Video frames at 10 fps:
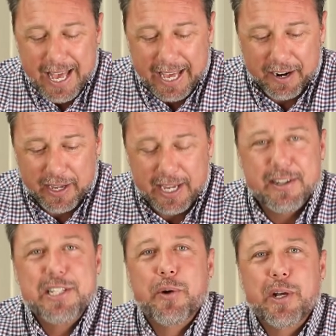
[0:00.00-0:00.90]
And I hear
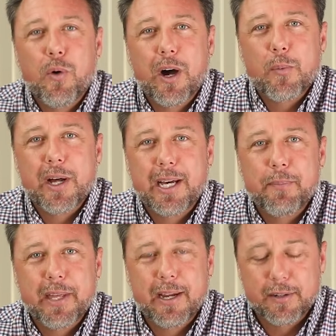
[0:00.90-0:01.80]
he's doing quite well
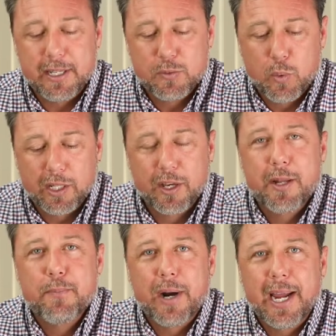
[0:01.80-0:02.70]
up there on his
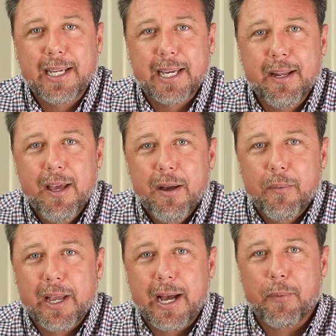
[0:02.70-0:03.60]
well-earned break, and
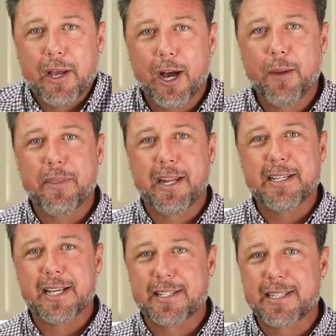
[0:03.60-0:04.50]
we hope that
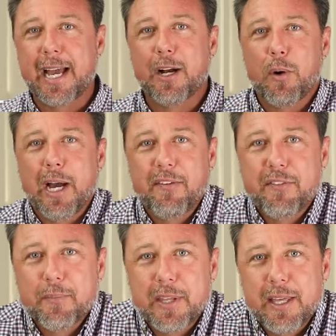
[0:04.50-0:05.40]
he's staying away
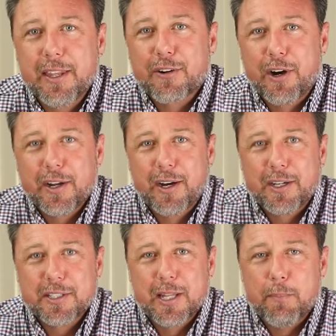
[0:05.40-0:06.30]
from the
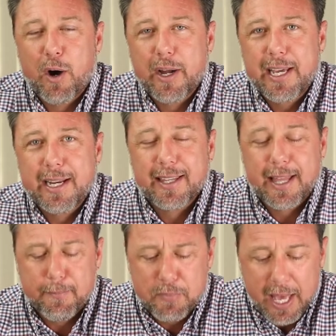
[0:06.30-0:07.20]
crocodiles and the bitey end of
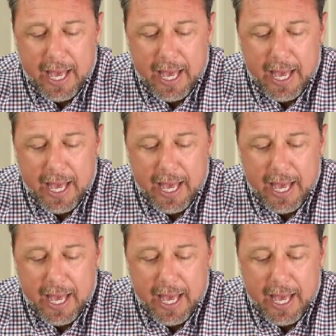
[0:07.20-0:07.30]
them